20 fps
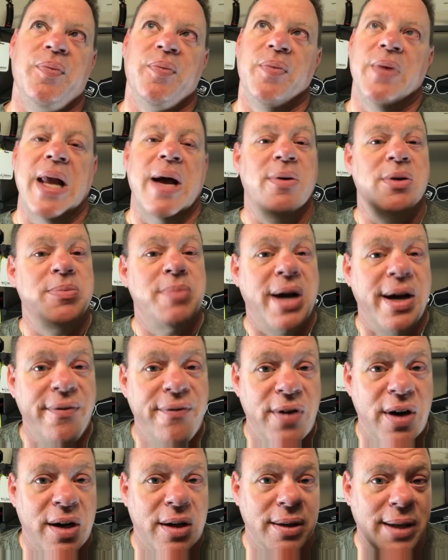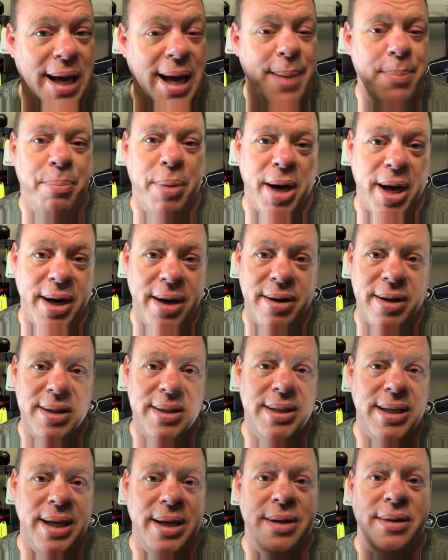That was my fault. I bought it on
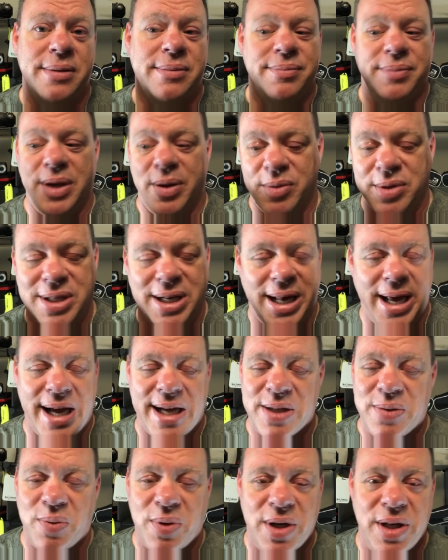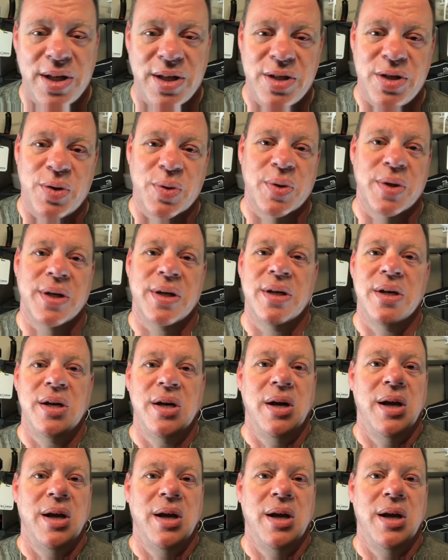sale. It was the last one in the store.